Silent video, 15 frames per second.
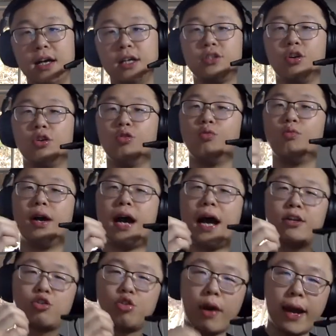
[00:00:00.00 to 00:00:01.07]
So when I
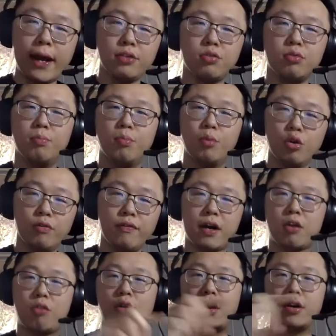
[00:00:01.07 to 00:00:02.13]
try to move
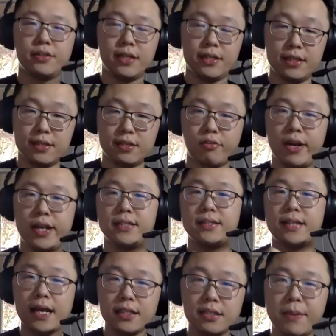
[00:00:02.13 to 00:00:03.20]
across the discrete
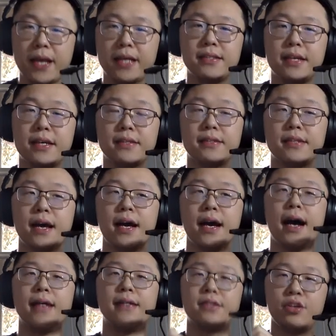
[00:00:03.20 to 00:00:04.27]
state spaces,
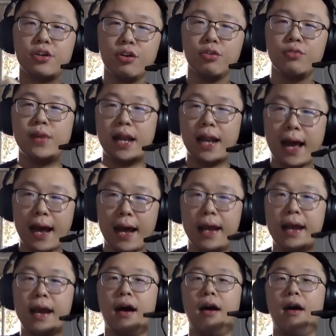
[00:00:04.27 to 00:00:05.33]
I still
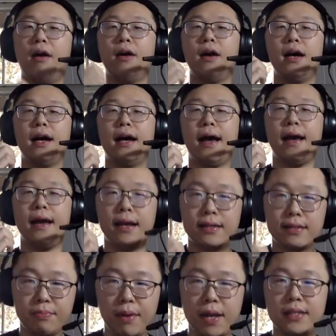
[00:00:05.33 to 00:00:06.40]
rely on
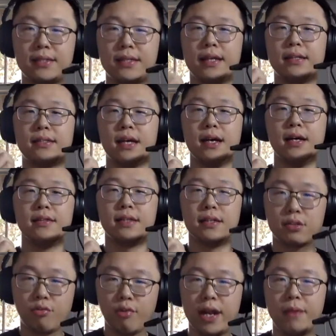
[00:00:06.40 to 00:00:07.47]
explicit
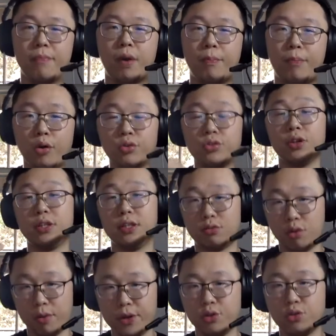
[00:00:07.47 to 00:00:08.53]
discrete proposal
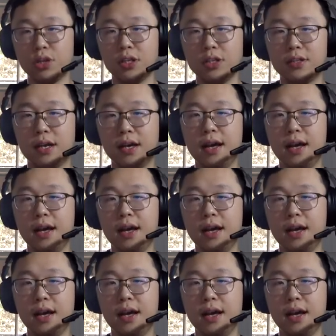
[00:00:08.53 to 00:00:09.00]
distributions,